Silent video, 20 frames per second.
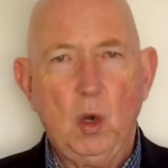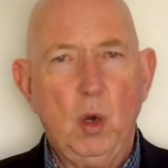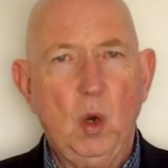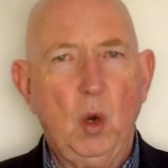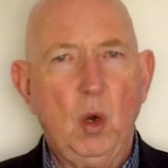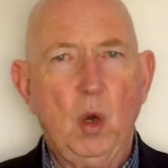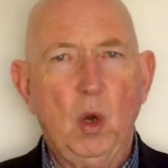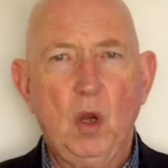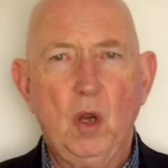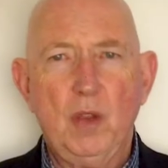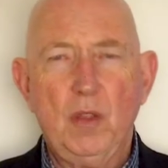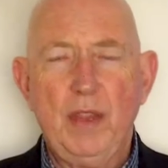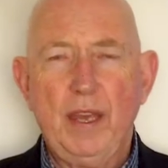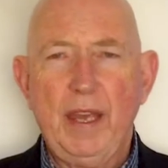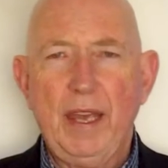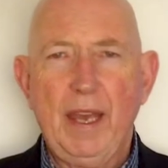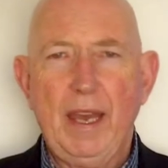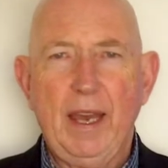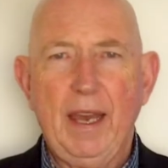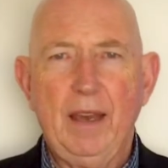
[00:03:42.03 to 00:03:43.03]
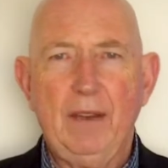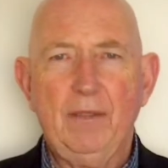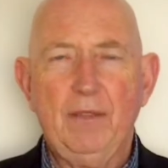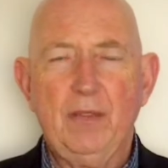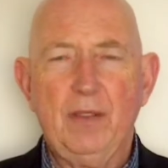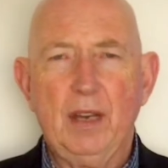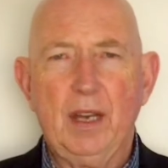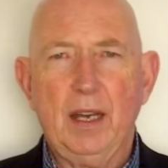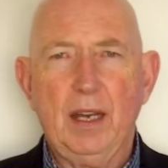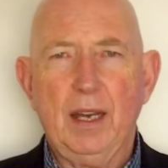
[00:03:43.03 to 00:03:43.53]
or they
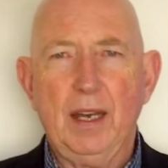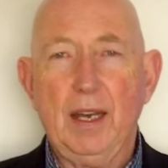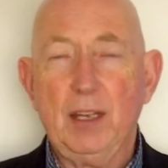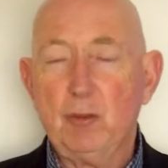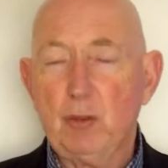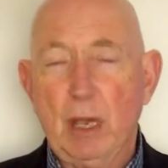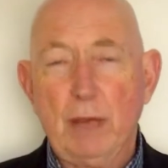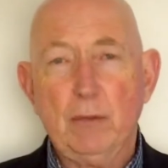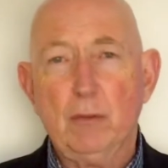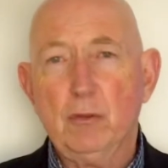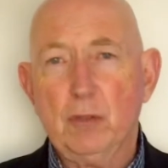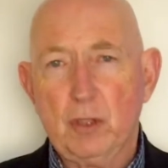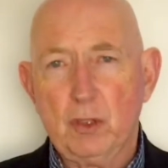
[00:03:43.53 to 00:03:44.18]
have a travel